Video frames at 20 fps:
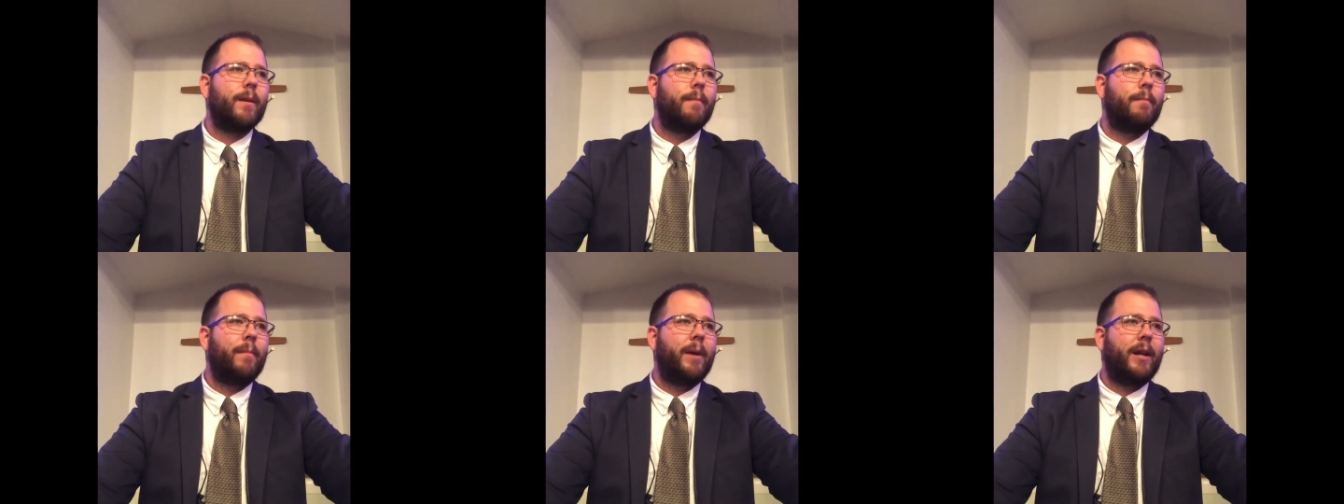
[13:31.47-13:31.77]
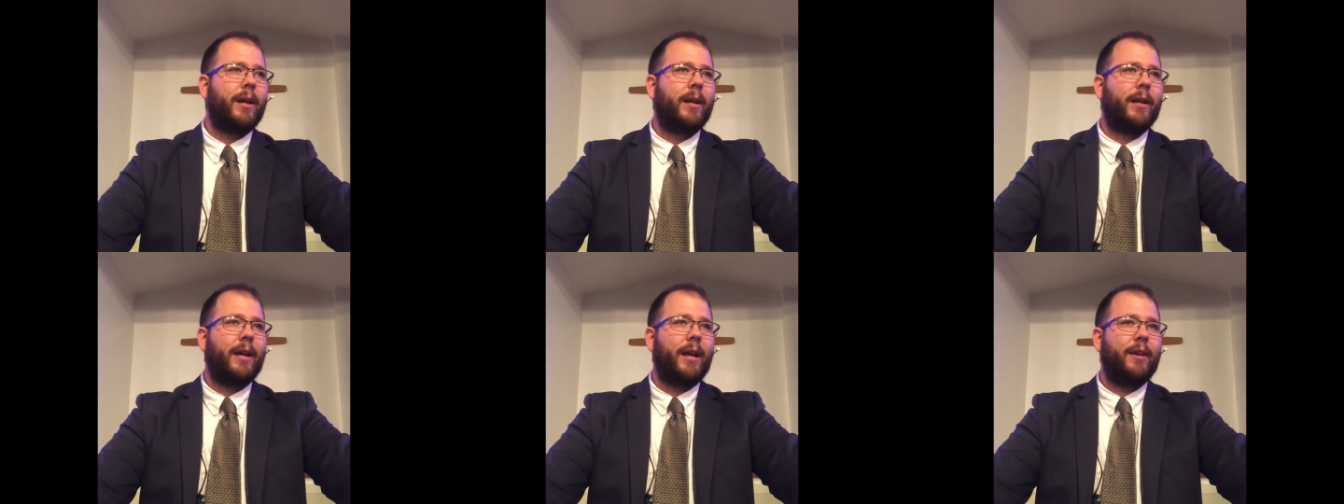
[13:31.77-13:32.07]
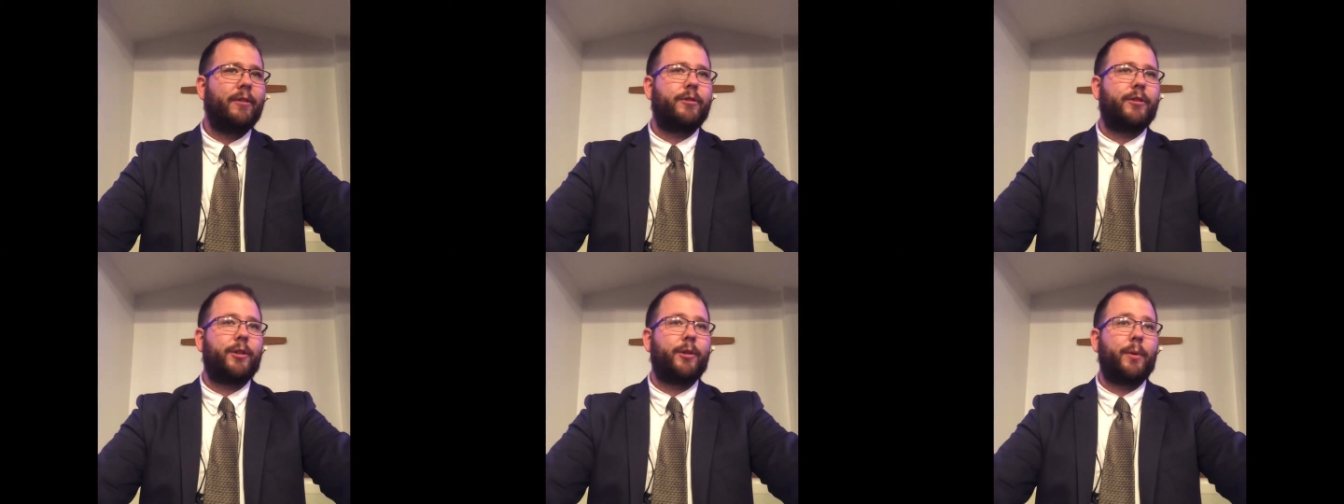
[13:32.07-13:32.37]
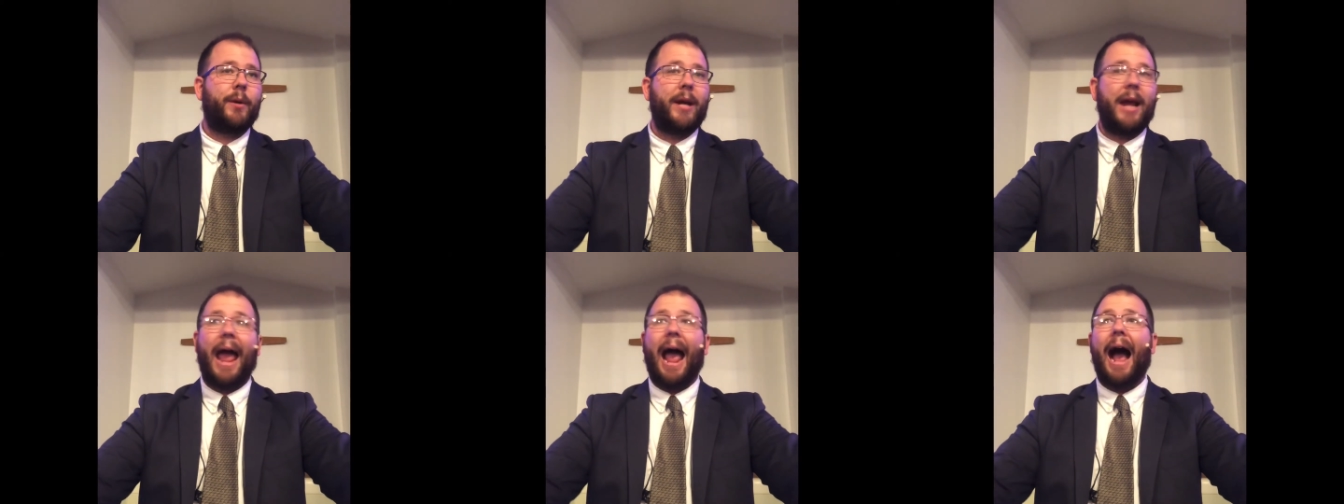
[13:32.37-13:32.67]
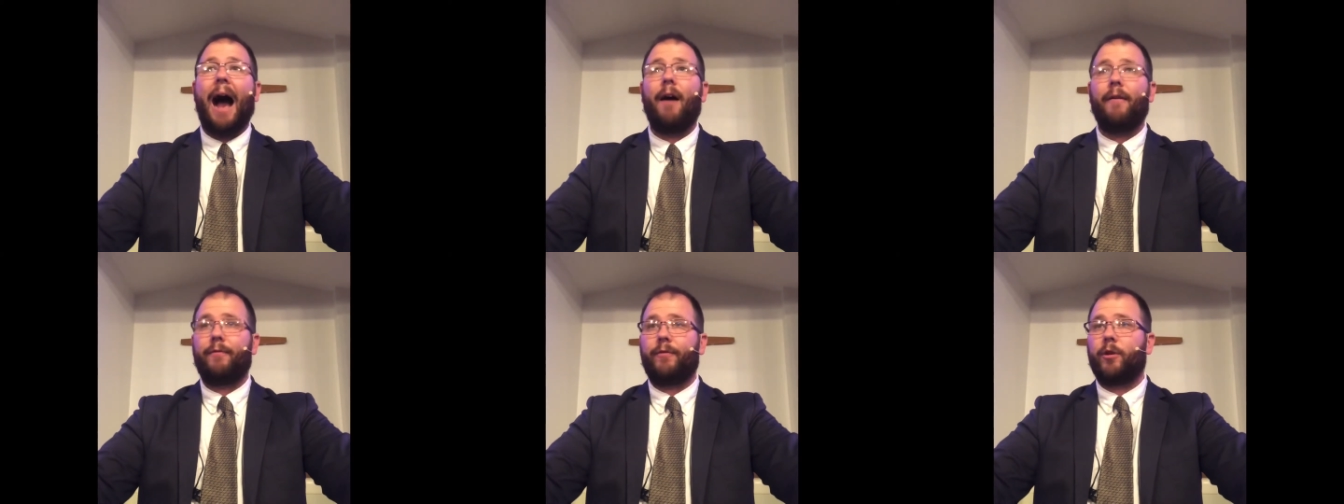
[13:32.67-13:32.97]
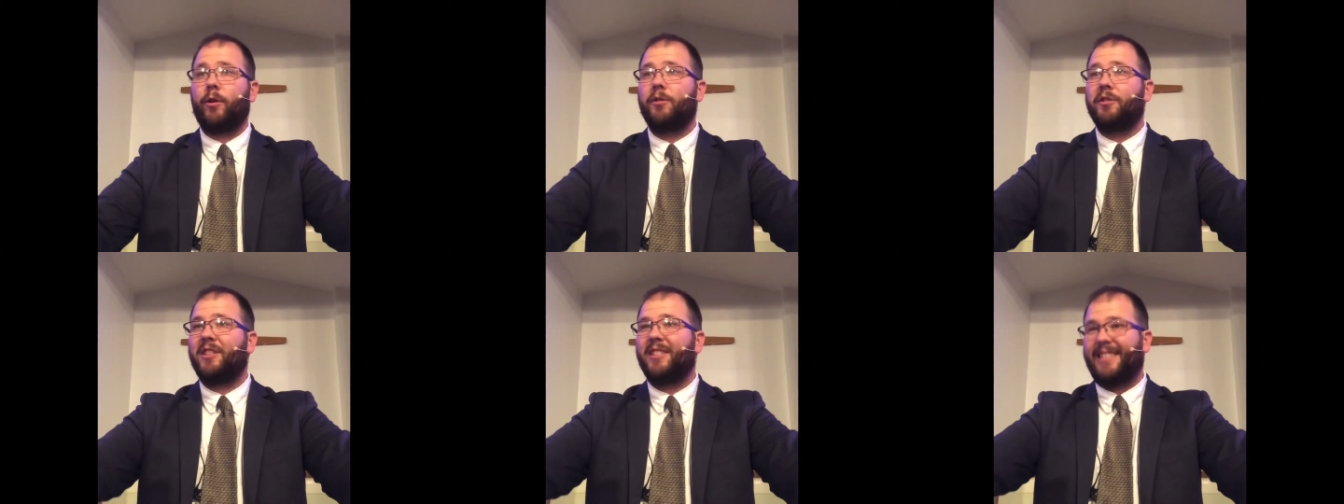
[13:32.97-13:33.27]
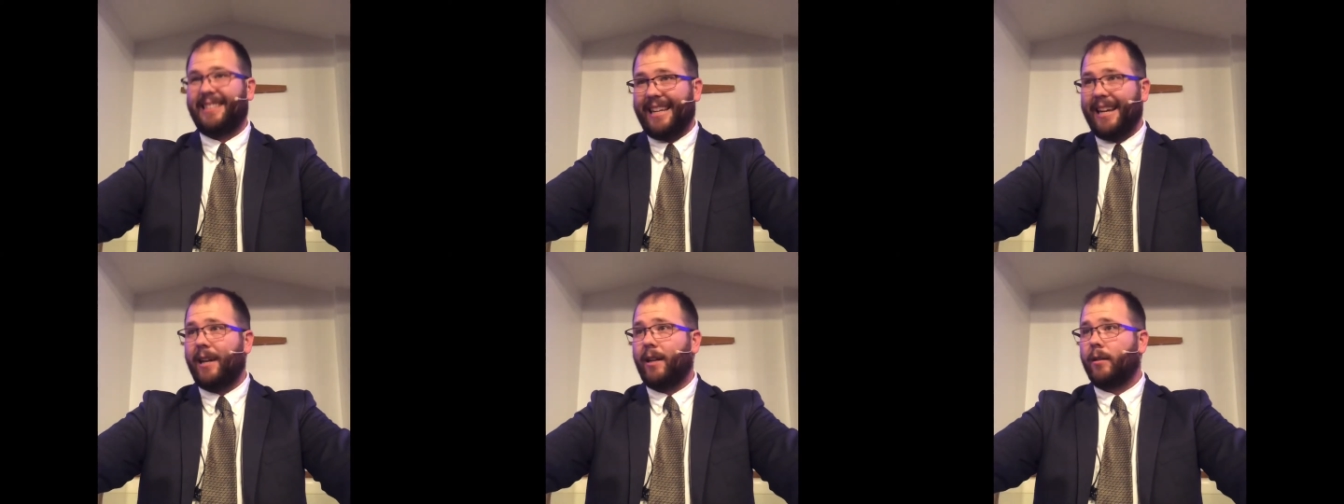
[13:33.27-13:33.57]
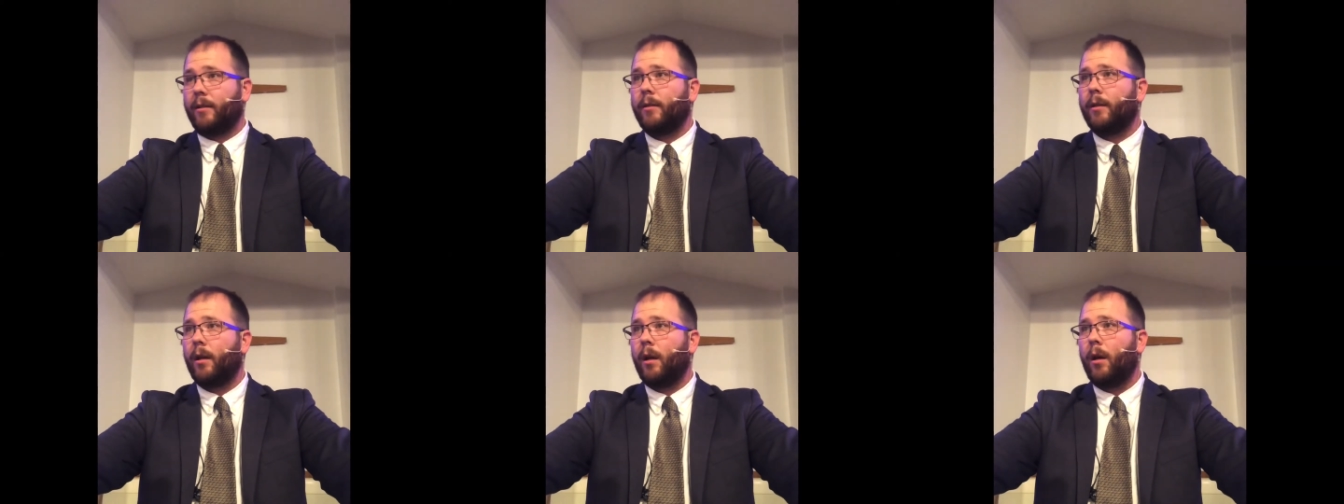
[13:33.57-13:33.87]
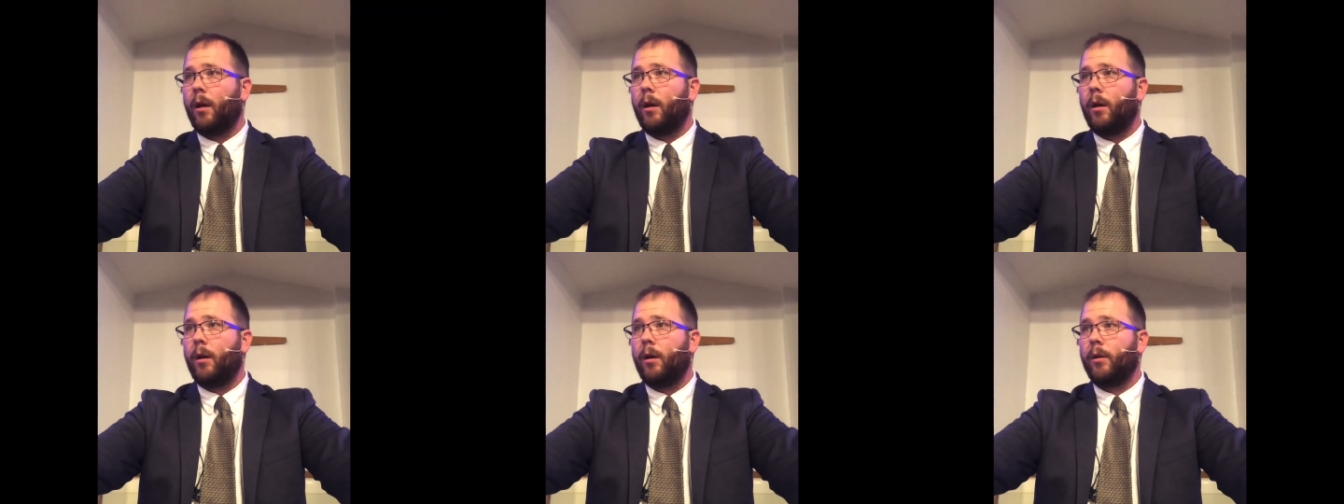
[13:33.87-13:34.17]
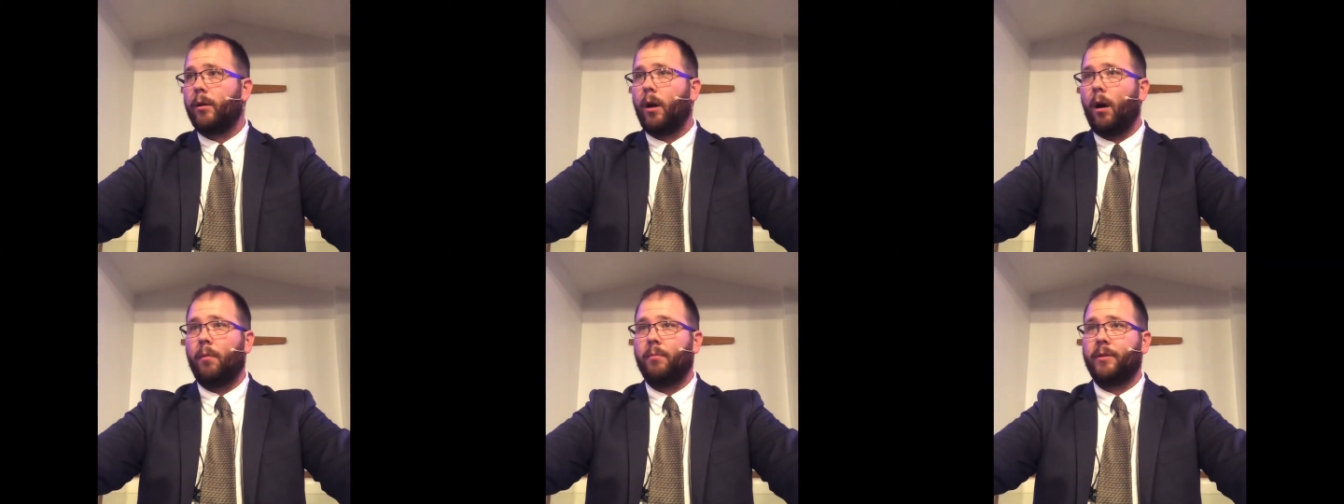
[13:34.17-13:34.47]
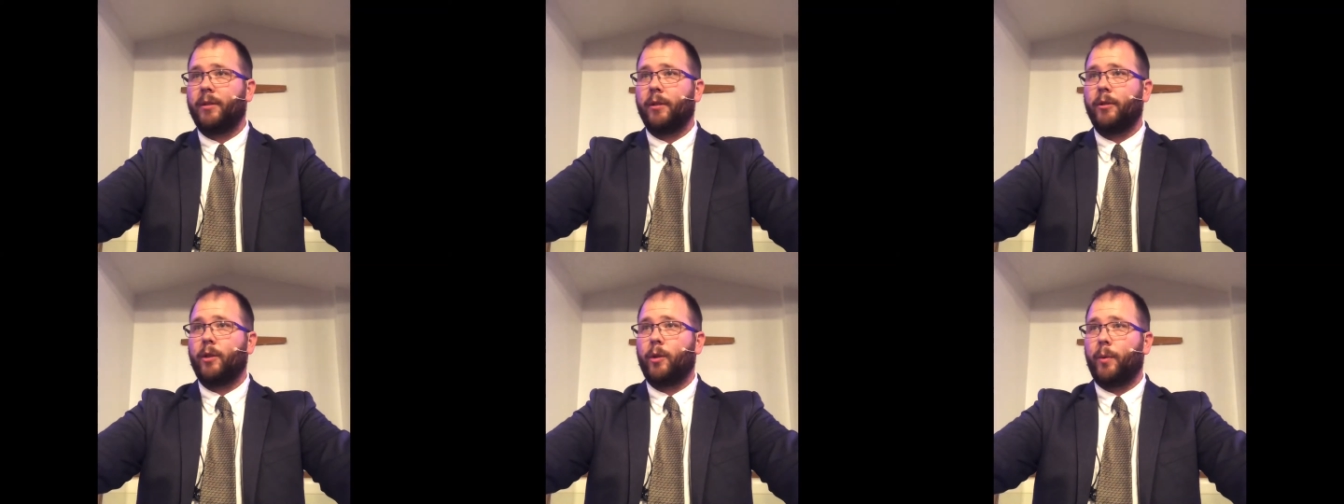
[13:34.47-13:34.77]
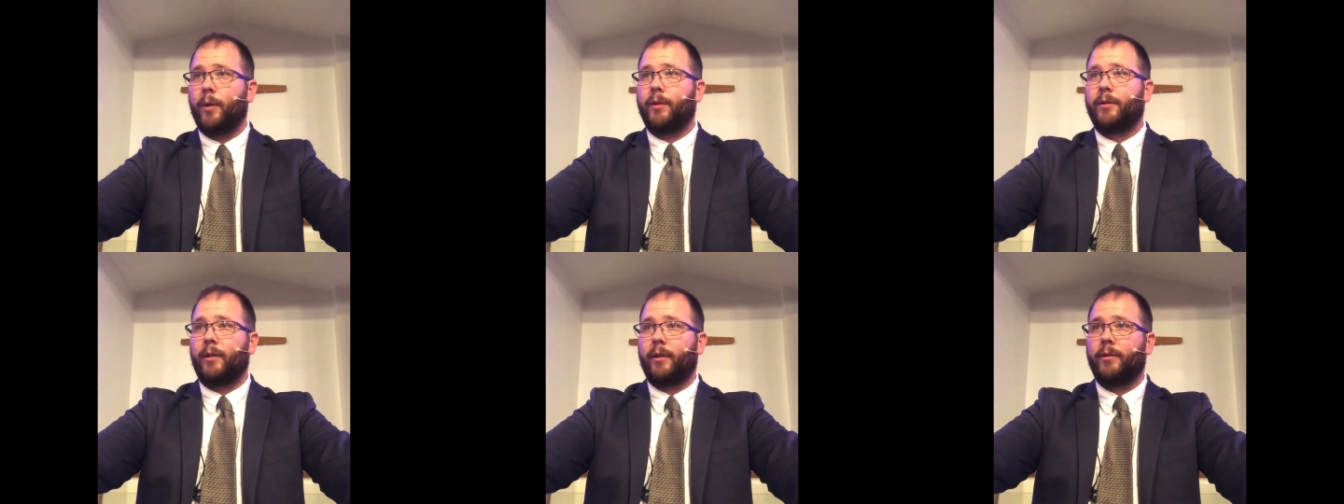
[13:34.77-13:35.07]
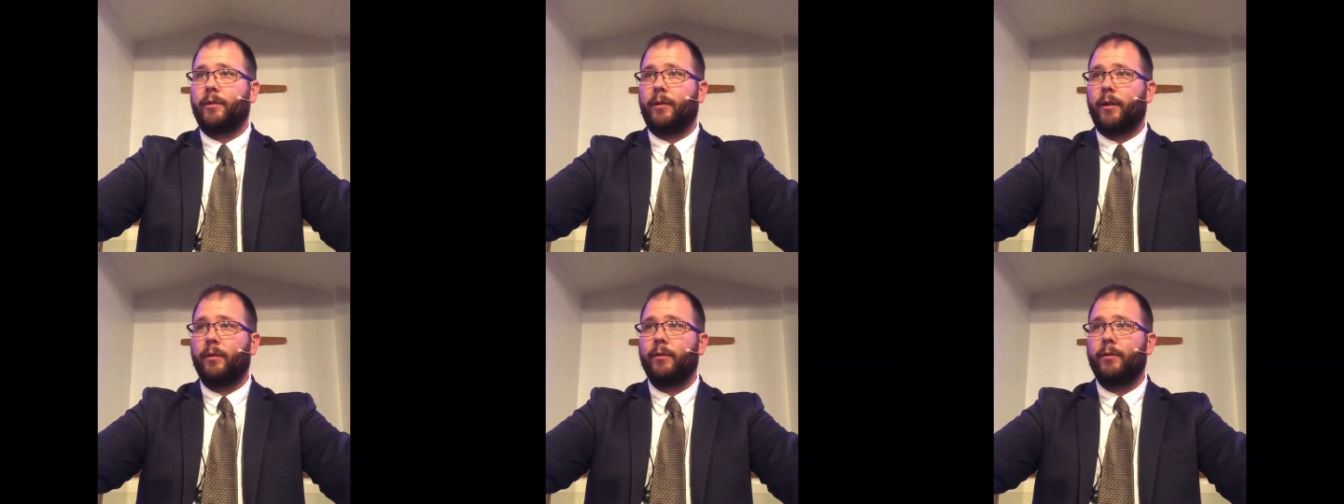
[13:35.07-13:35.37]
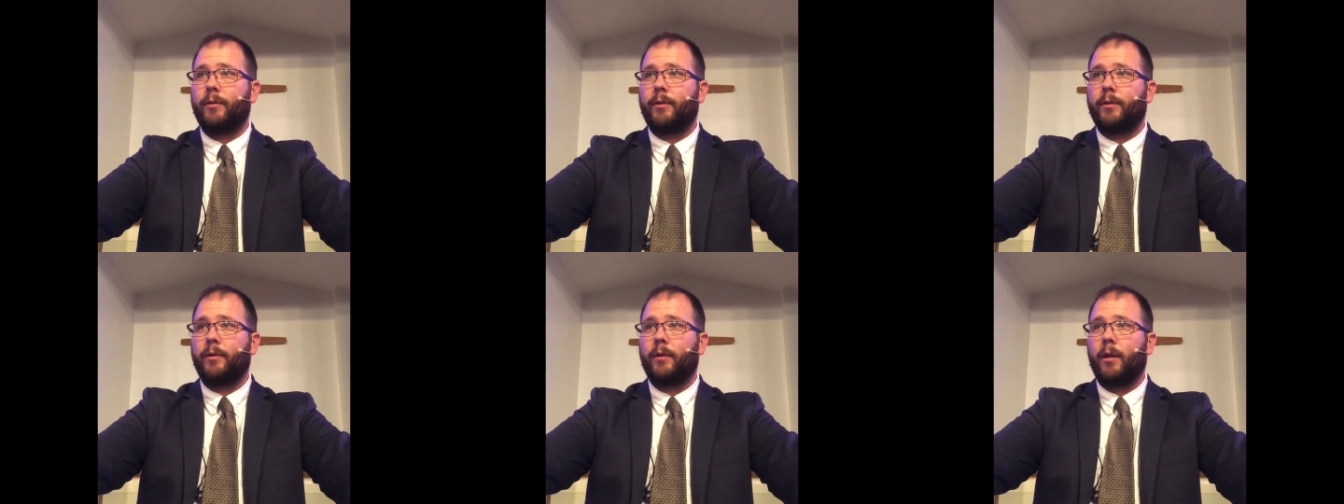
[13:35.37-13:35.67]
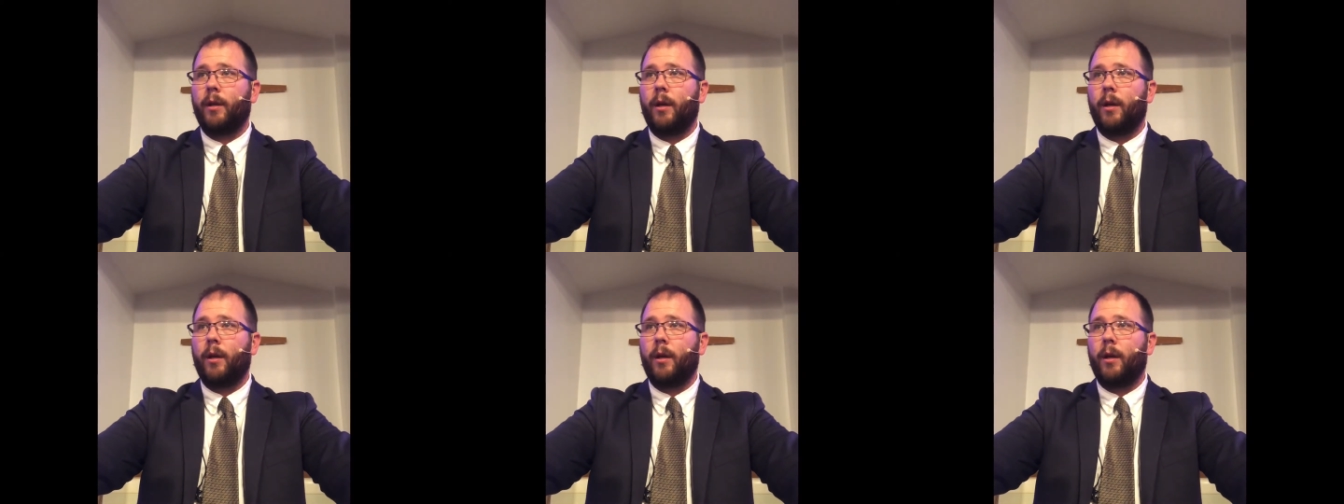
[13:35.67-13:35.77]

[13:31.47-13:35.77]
meaning history after sin comes into existence,